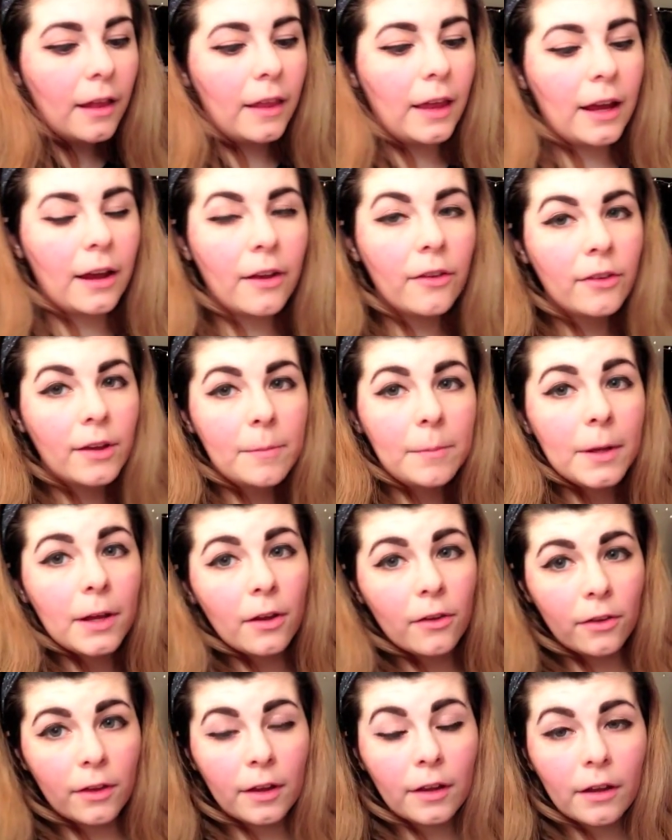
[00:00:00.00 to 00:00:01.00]
Like I said,
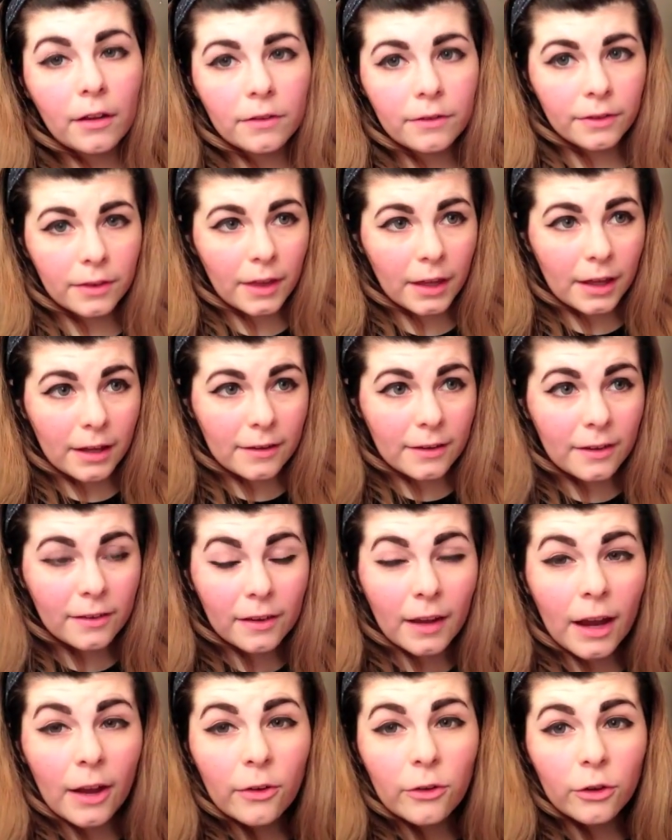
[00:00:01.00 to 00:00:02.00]
because the
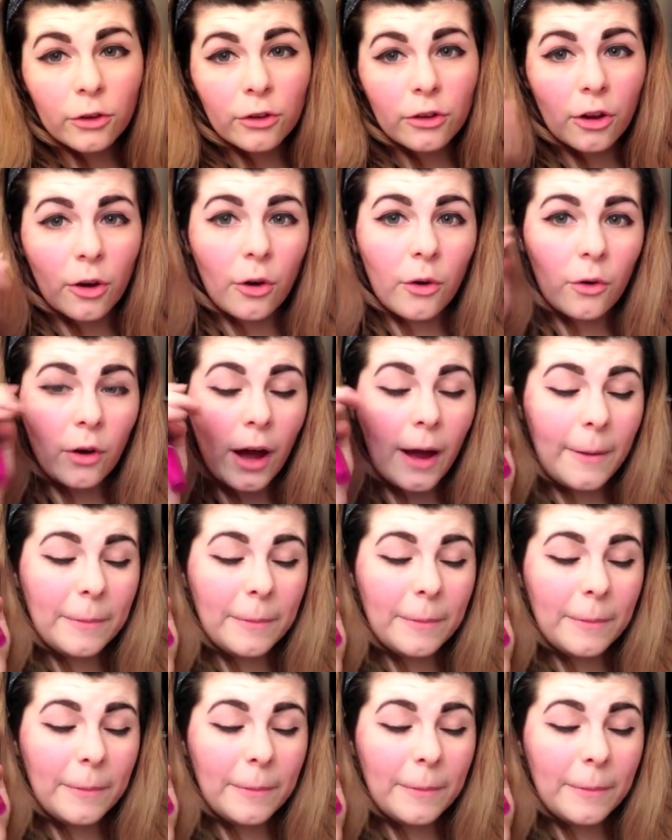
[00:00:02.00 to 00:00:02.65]
designs are so,